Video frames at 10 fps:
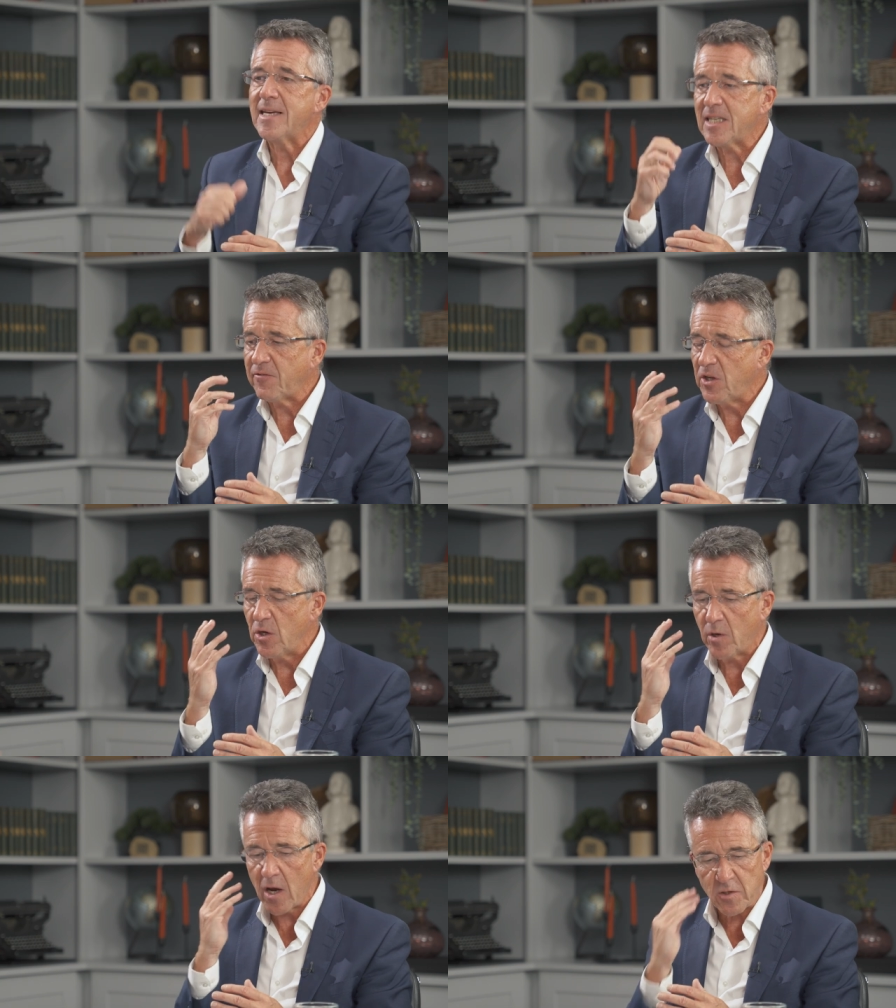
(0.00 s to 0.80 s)
As if
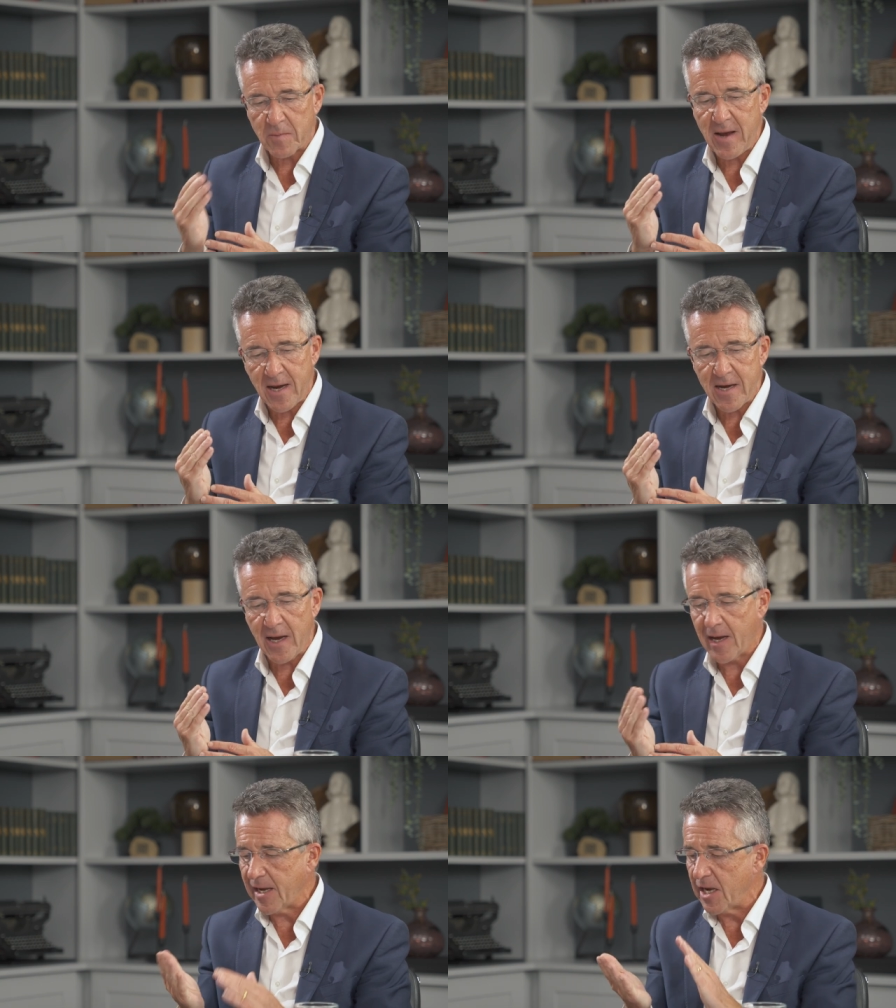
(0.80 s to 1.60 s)
you go to bed at
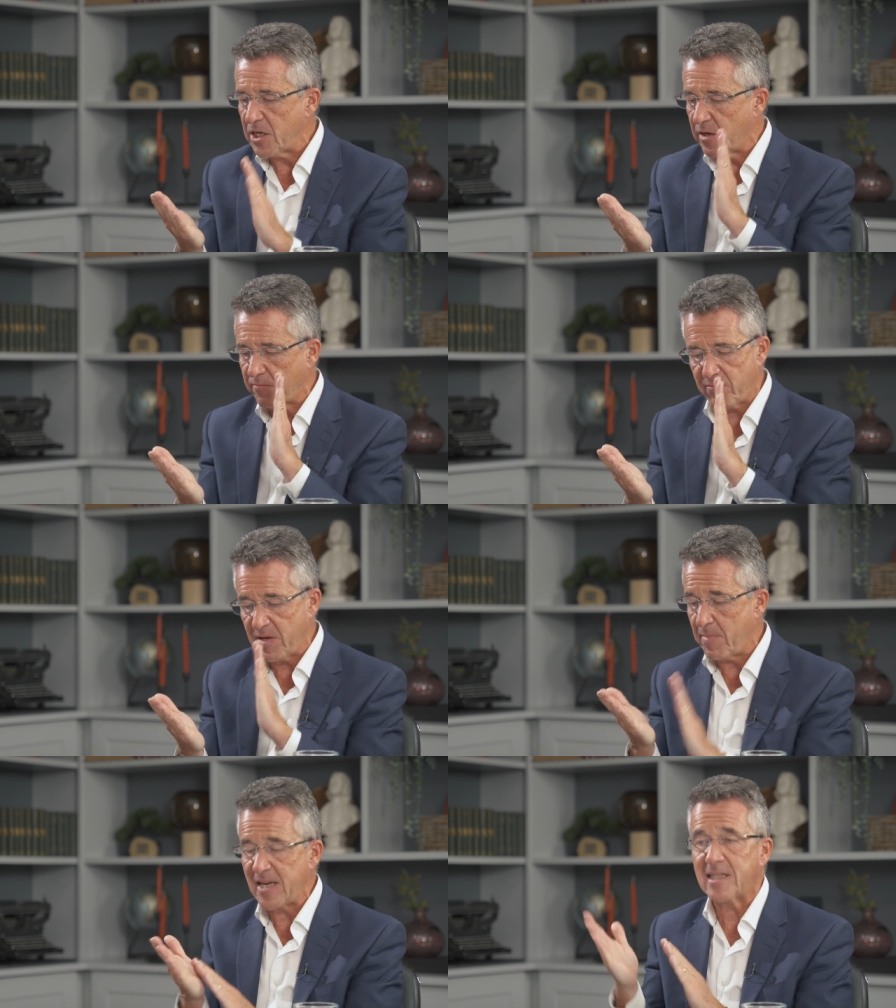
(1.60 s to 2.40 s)
night and you,
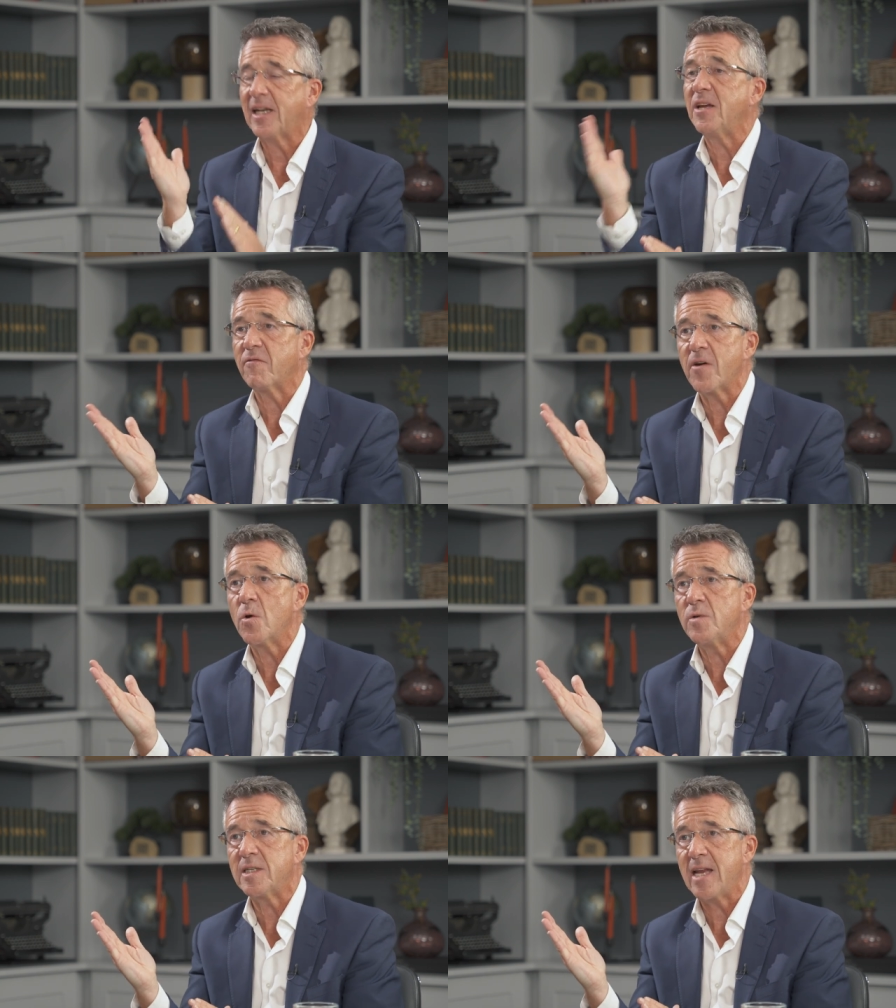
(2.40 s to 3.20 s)
you basically, your
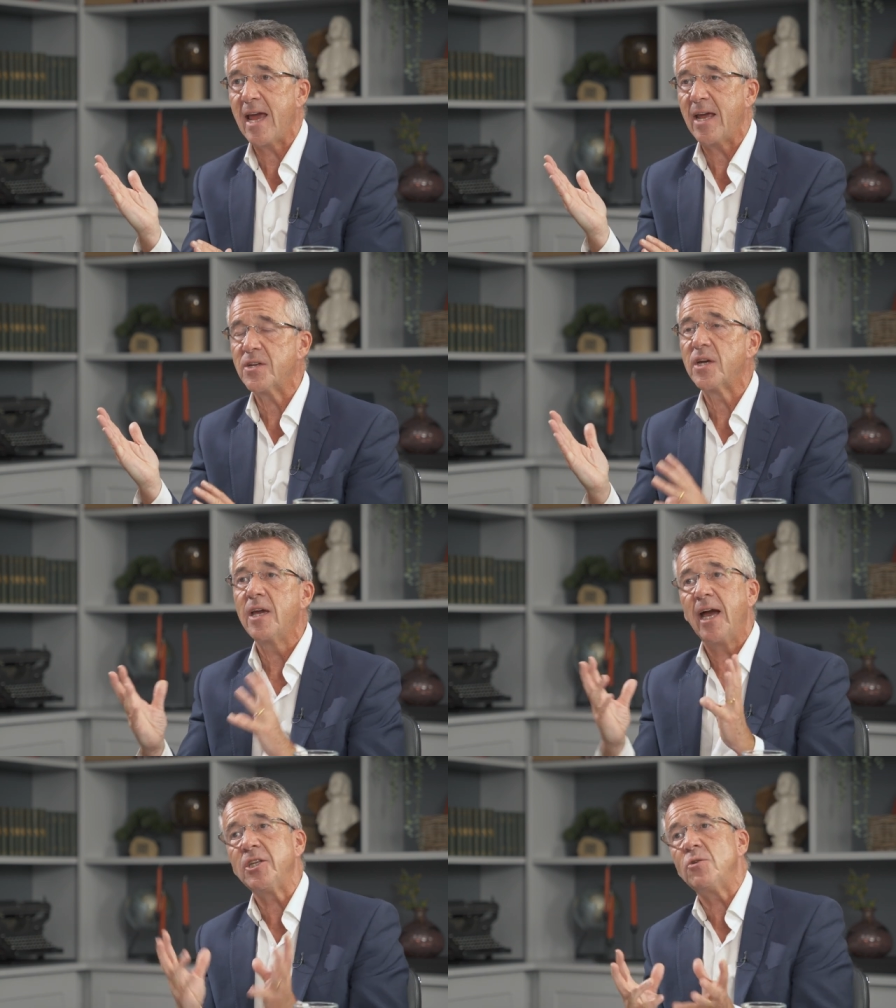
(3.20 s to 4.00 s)
phone's dead
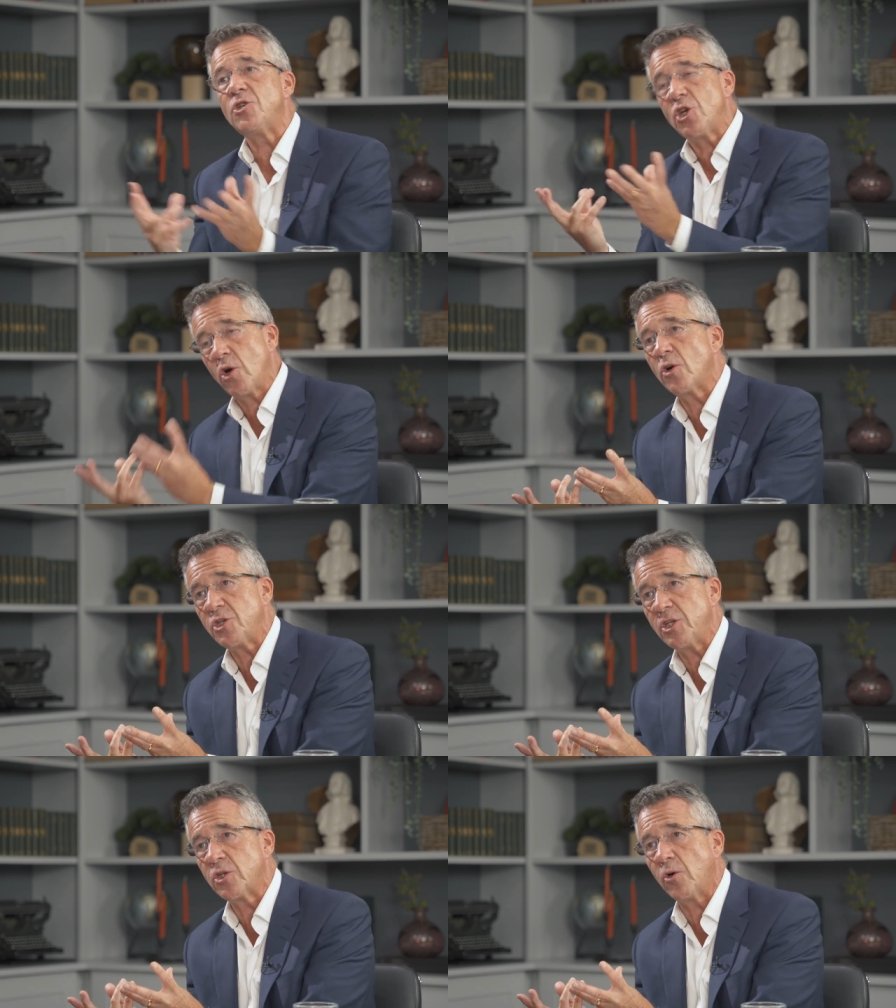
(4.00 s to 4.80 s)
and you
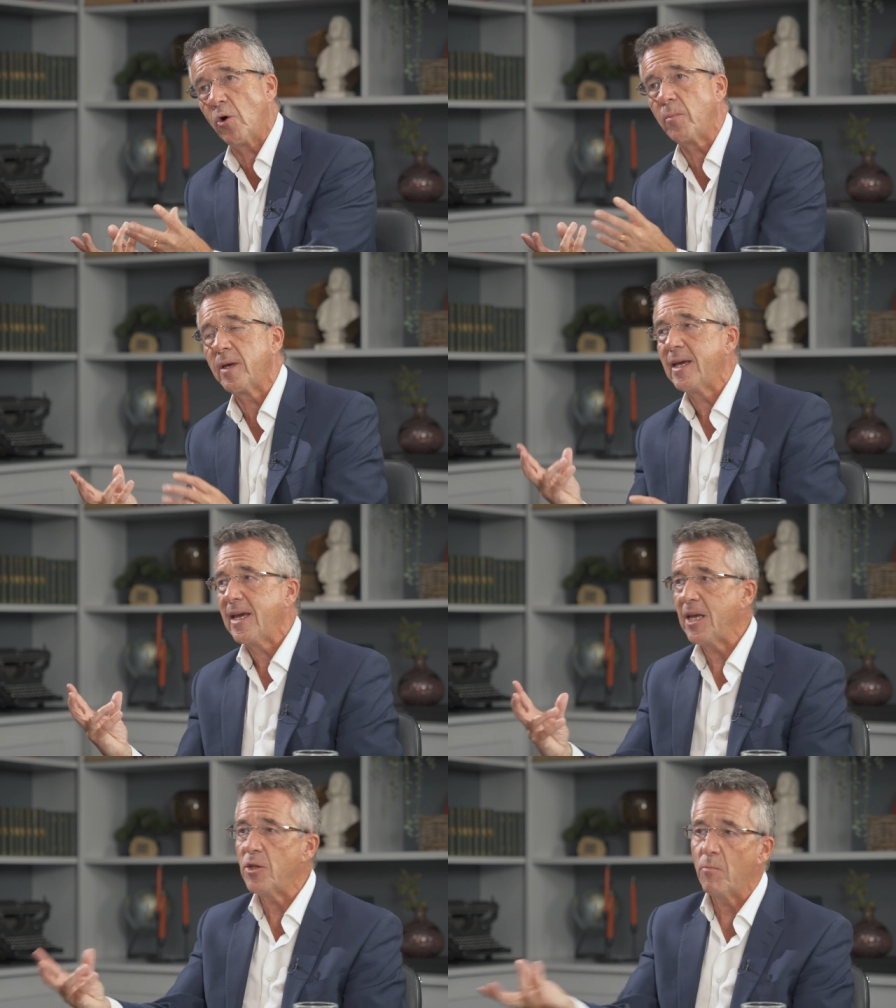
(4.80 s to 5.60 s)
charge it up.
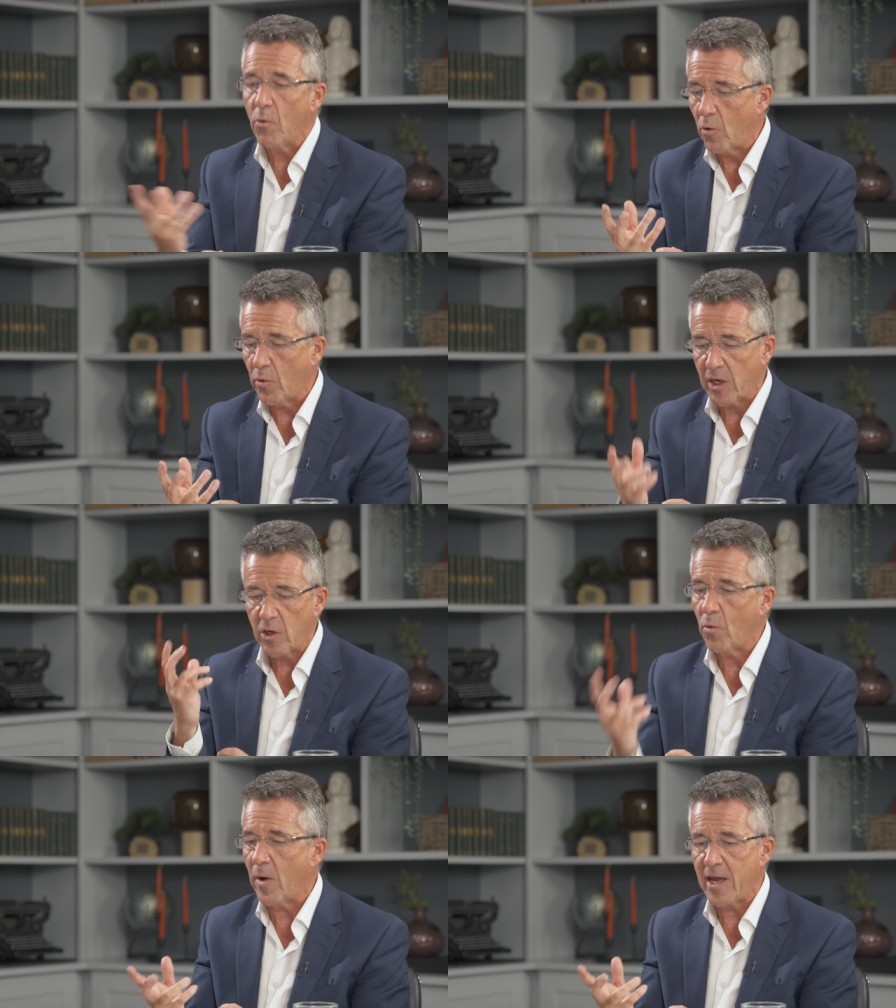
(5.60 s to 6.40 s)
In the morning,
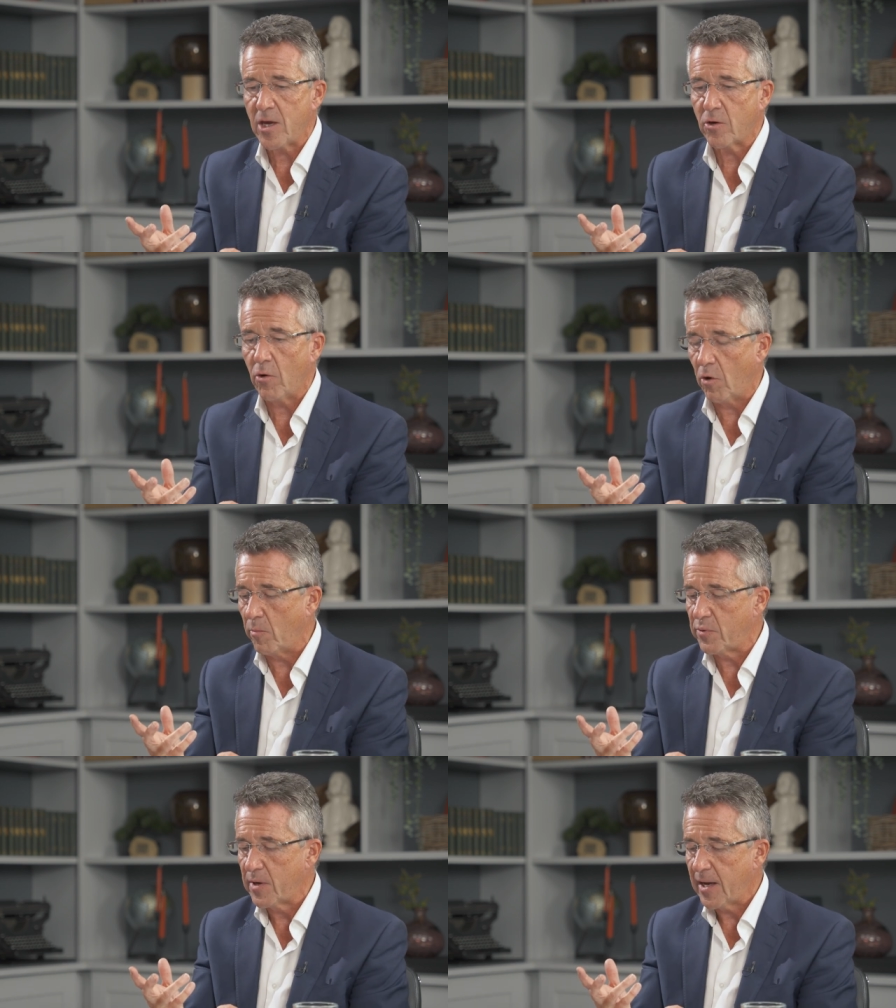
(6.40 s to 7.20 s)
you'll wake
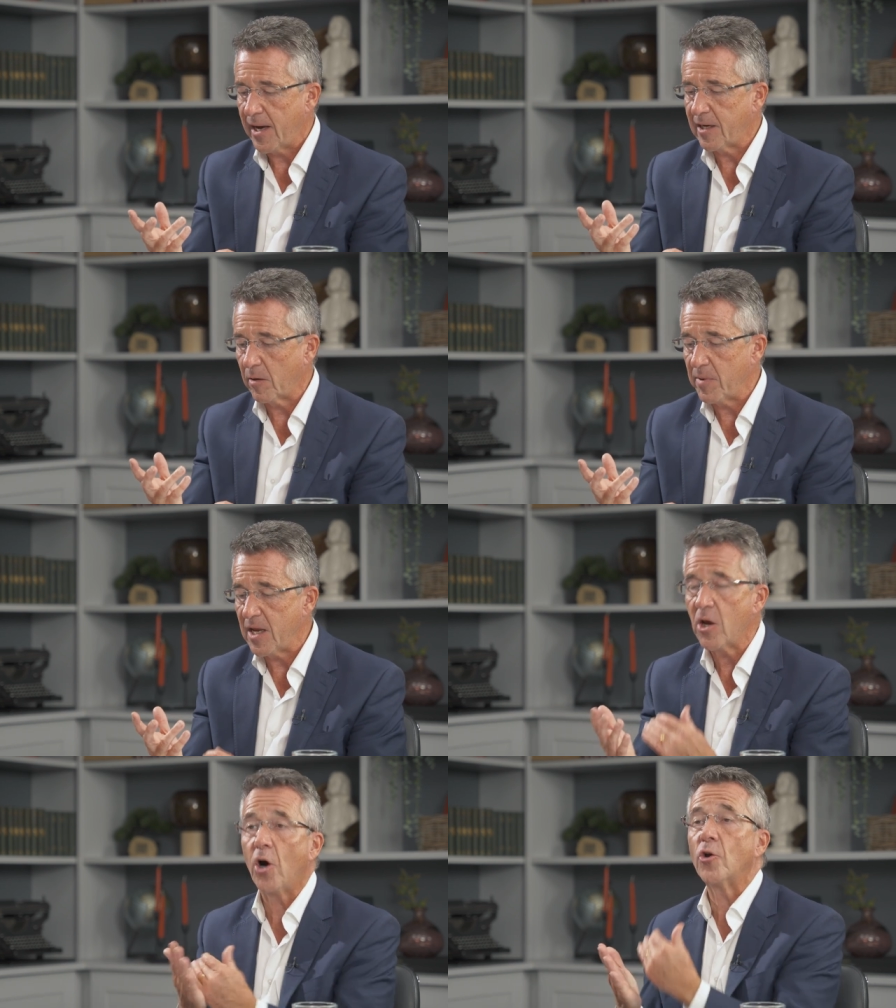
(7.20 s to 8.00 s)
up and it'll
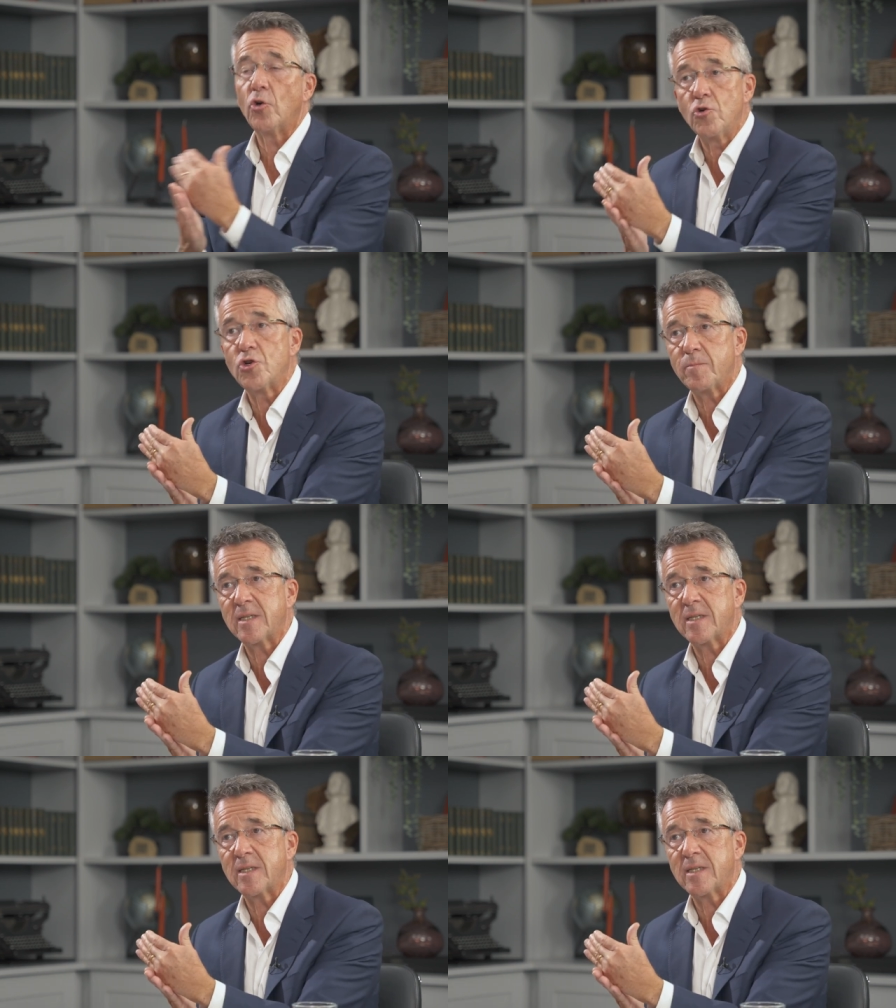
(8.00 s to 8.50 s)
be on one hundred